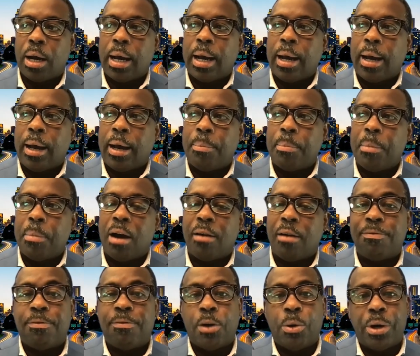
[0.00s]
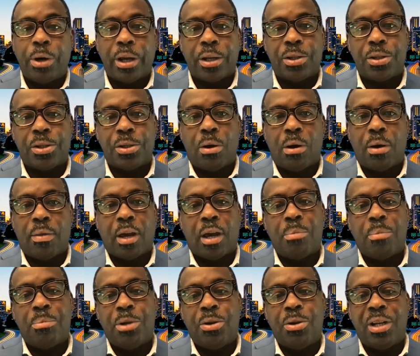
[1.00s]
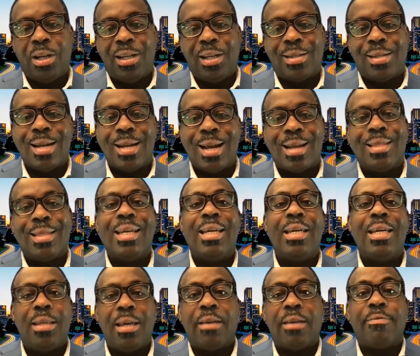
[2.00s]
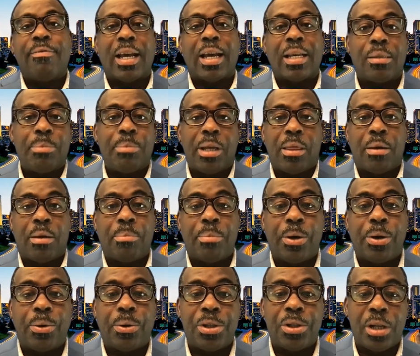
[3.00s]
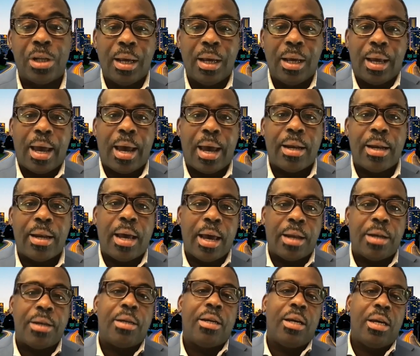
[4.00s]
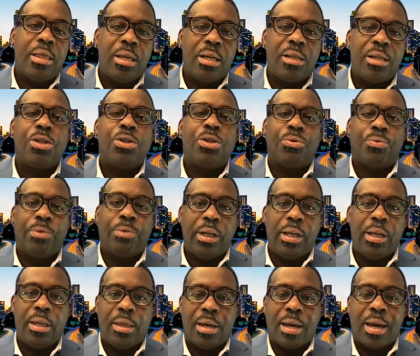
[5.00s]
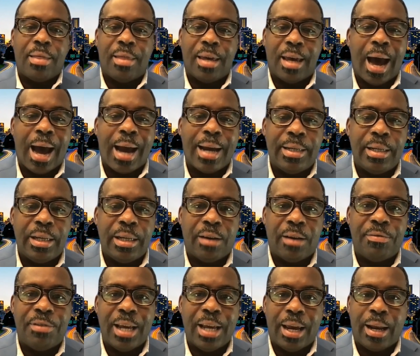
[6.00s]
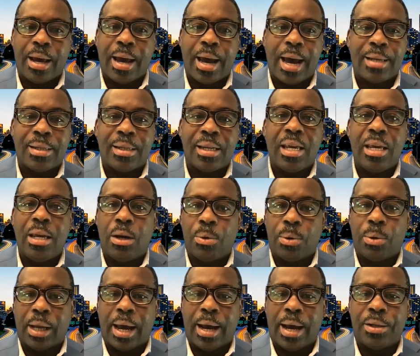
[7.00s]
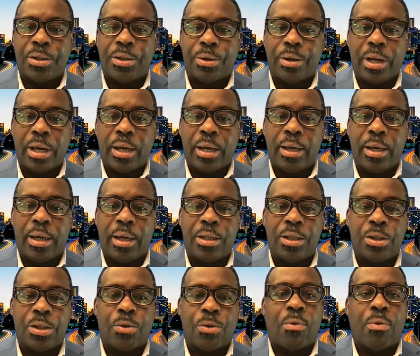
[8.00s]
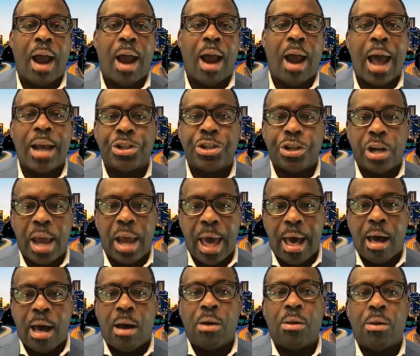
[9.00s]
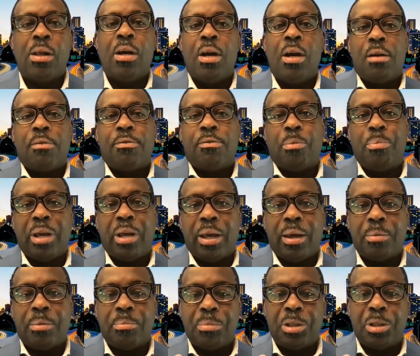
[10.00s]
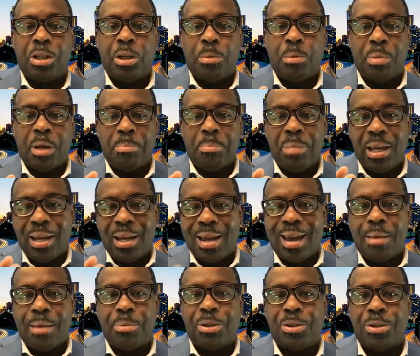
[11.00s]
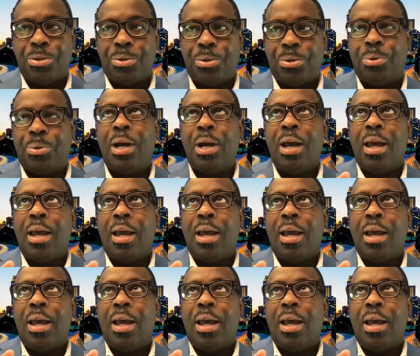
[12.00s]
a focus on the communities that need the investment the most. And this is really the idea of data as an equalizer. It is a rationale for being able to